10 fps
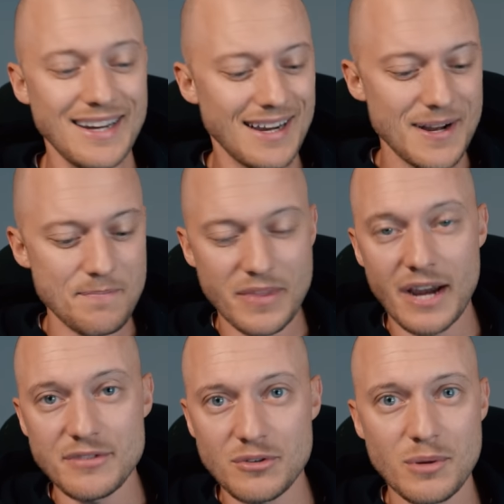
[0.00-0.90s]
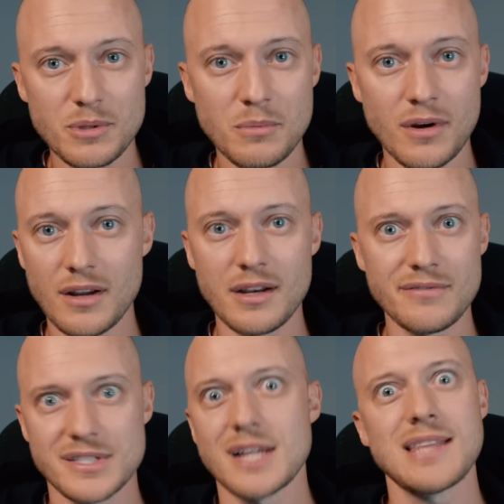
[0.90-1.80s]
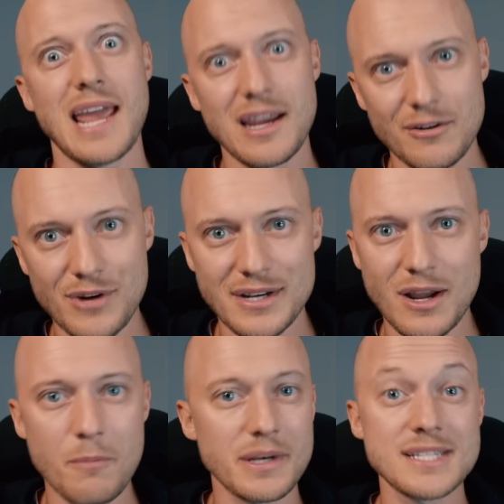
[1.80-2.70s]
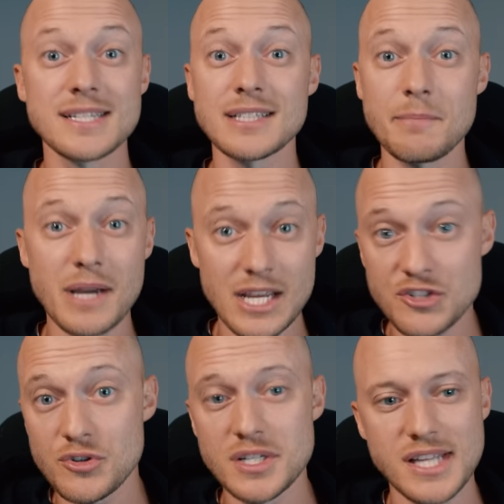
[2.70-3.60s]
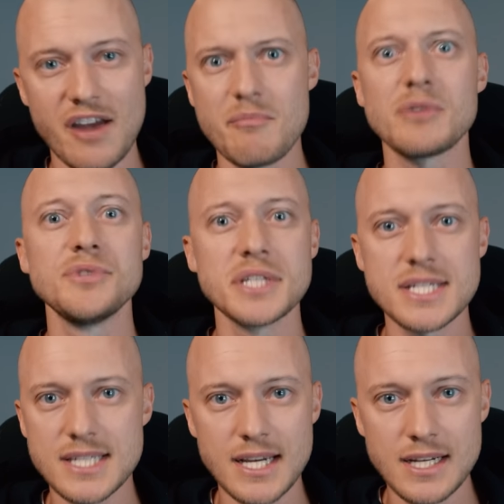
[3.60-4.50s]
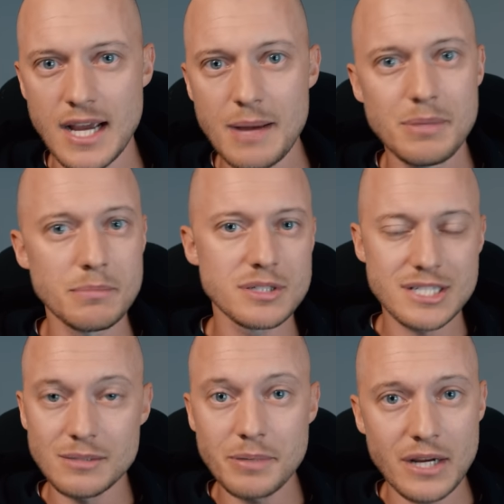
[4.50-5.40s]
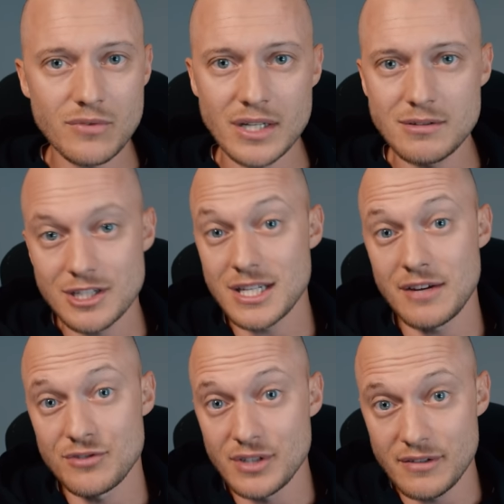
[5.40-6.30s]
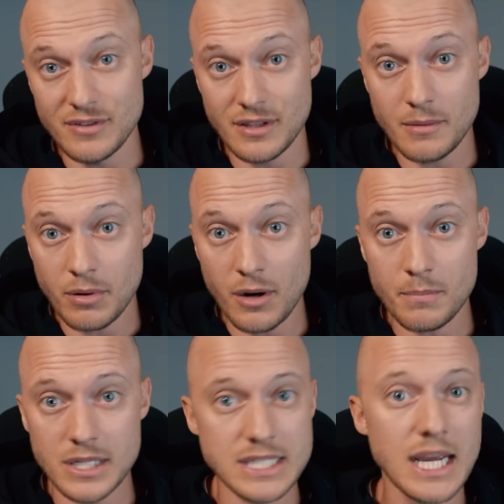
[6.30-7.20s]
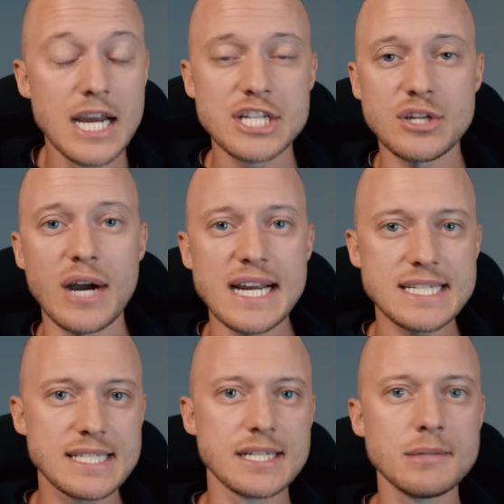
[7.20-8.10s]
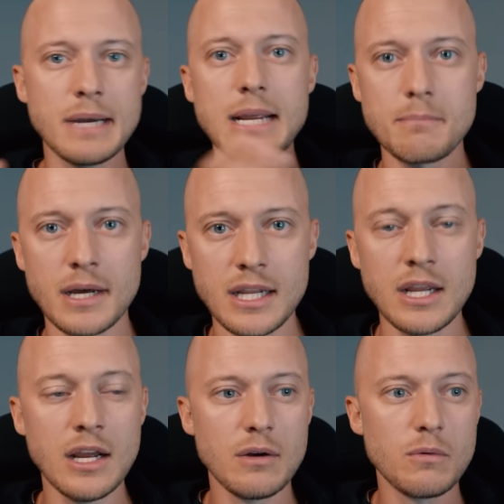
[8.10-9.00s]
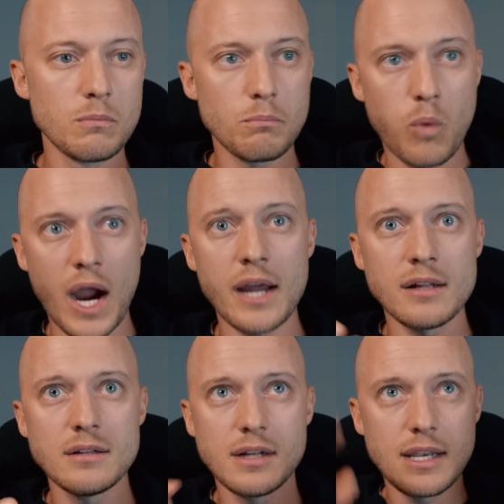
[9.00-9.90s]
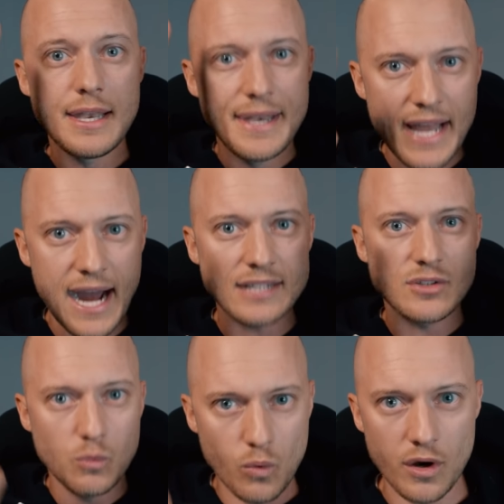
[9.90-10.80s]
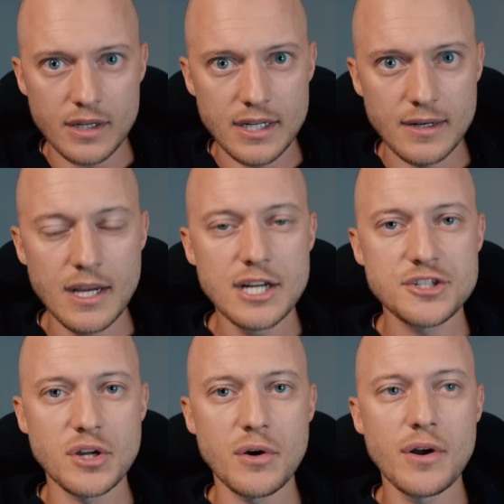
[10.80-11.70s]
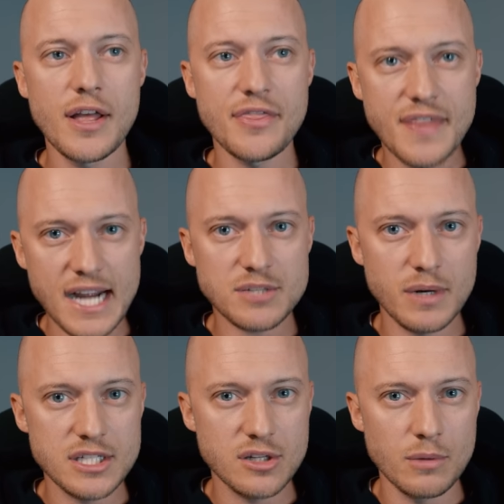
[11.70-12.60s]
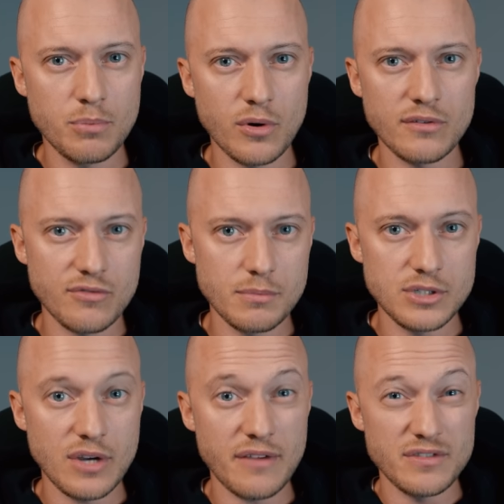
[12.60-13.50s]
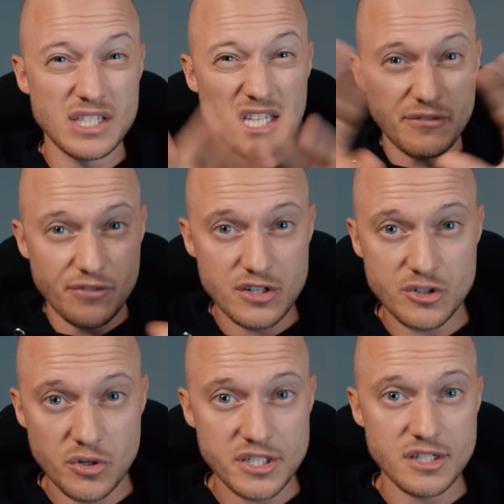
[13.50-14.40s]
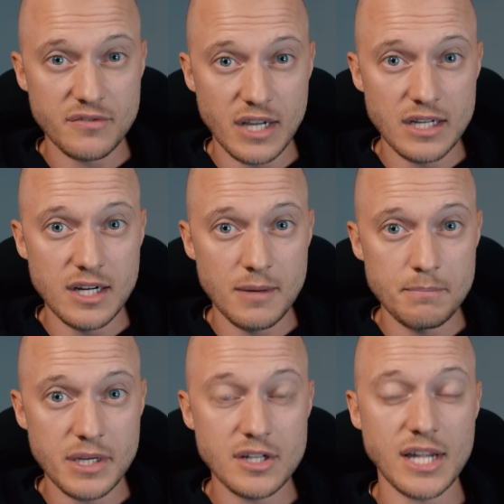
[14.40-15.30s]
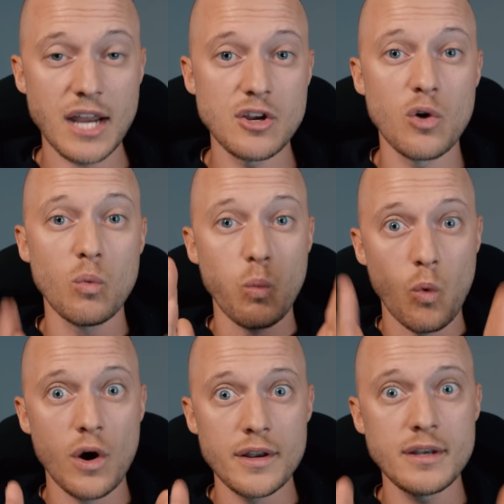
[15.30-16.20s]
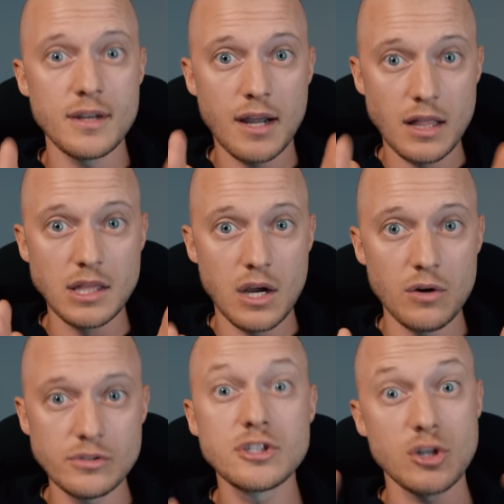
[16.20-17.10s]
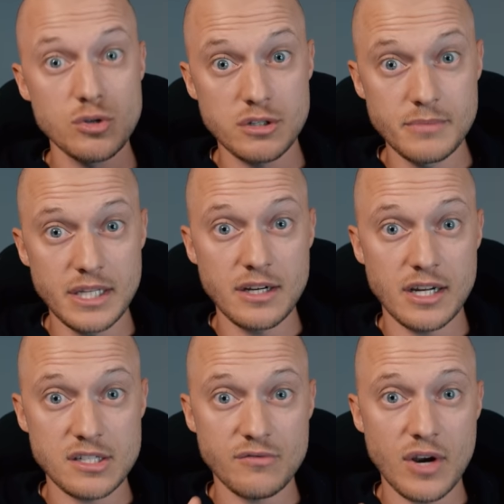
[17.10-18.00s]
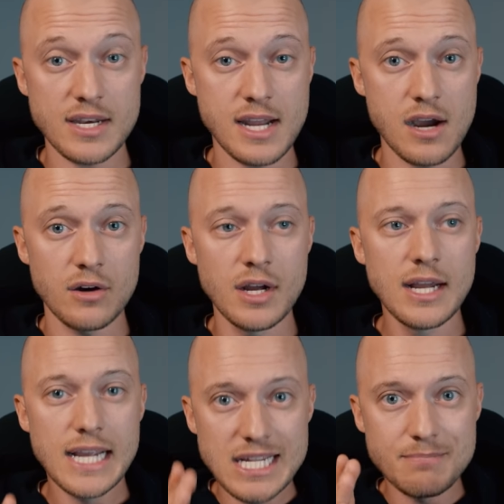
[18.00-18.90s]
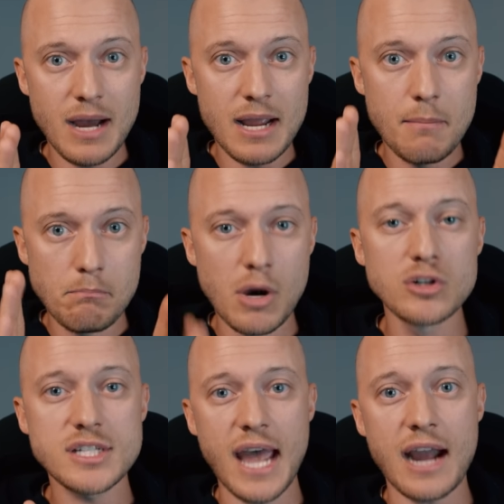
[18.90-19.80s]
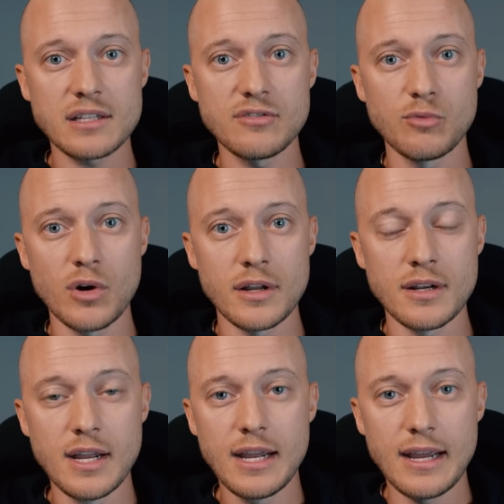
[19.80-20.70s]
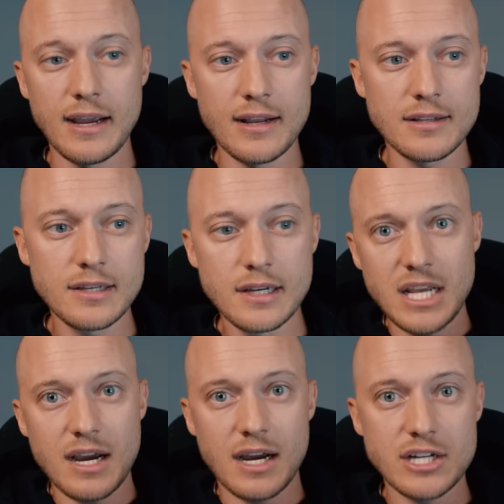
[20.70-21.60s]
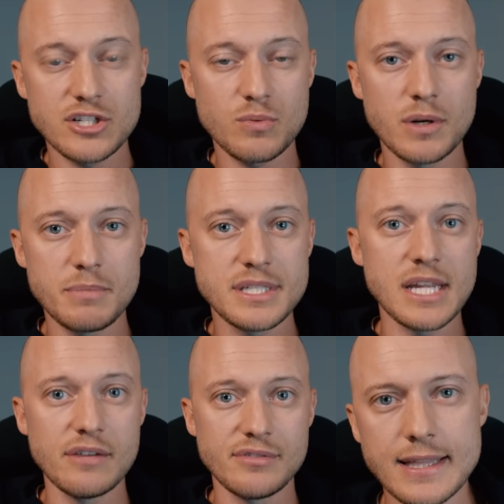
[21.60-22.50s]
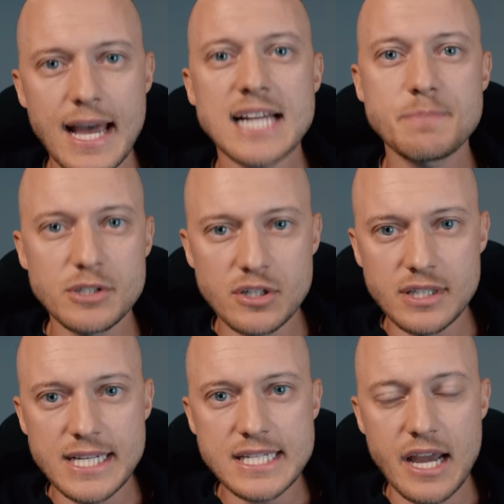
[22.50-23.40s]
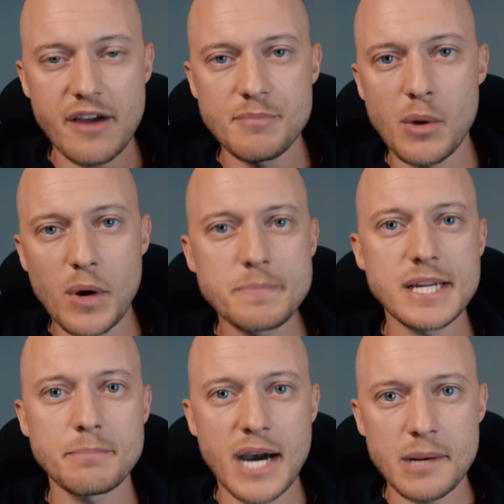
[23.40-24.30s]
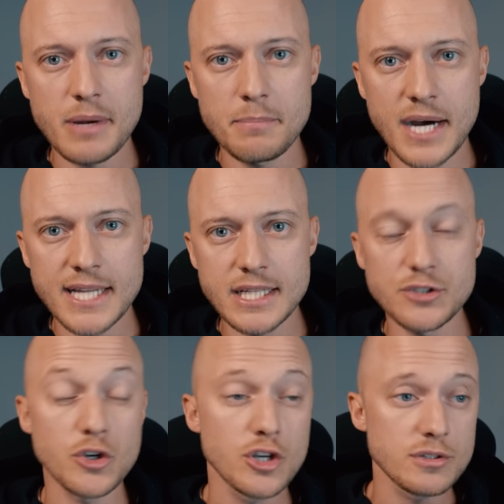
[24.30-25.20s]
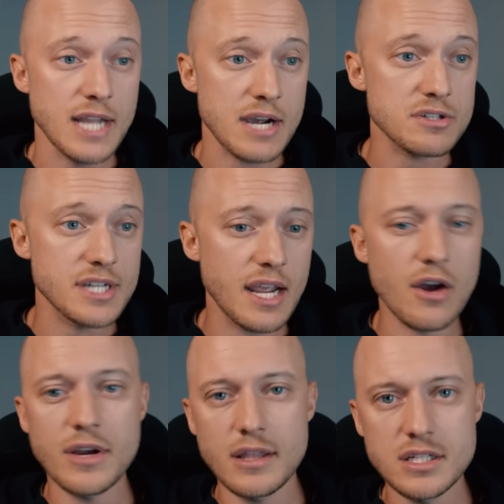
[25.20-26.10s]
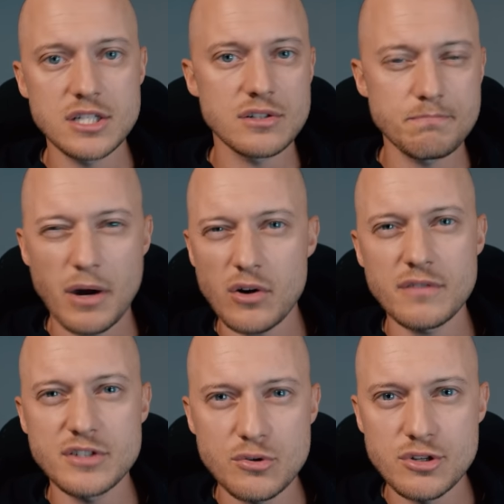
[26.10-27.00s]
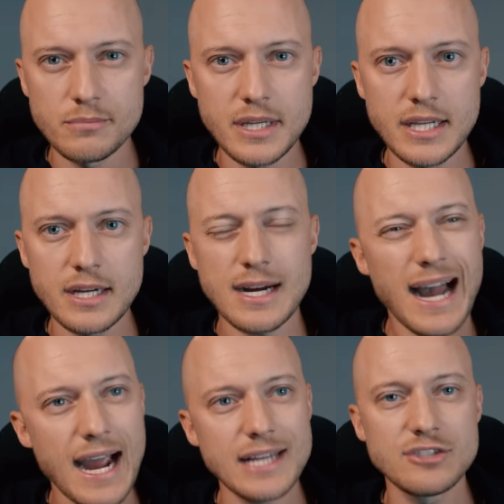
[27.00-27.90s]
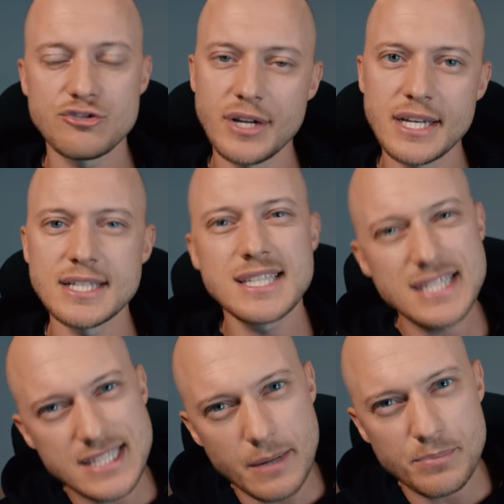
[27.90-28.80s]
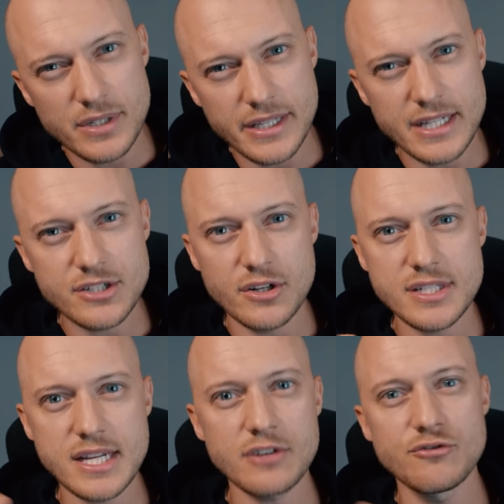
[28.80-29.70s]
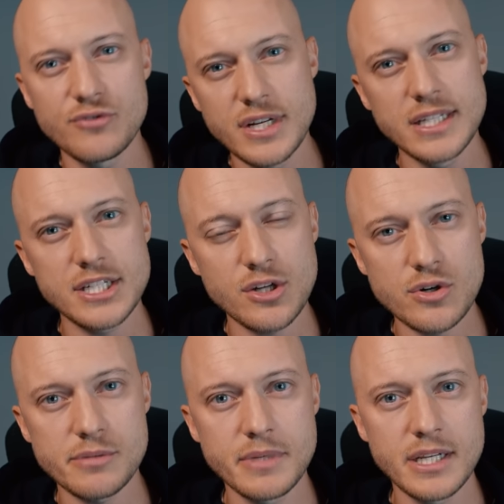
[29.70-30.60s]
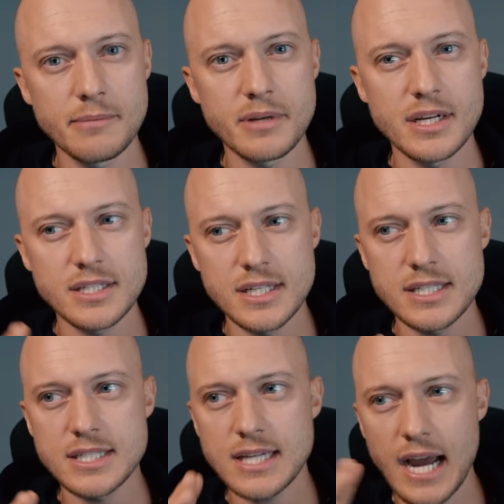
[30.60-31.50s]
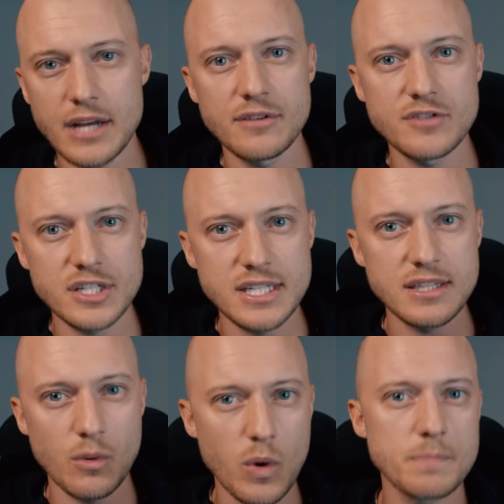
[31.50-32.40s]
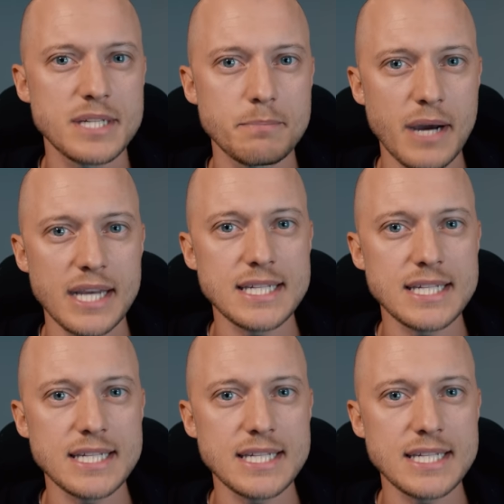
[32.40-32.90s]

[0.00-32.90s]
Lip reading: I have the crypto market if it's not tanking right now, but I still get my interest. I have my real estate. People still pay rent because they have to live in the apartments. So I still make money while not working. So that's why it's so important for me to have different sources of income, because I know one alone, social media as of right now, is my most active one. And yeah, I just want to be safe. Last but not least, I have my website, Body by Bartl. You could now say, okay, this is part of social media. I treat it separately, so it's not really social media because it's kind of just the website by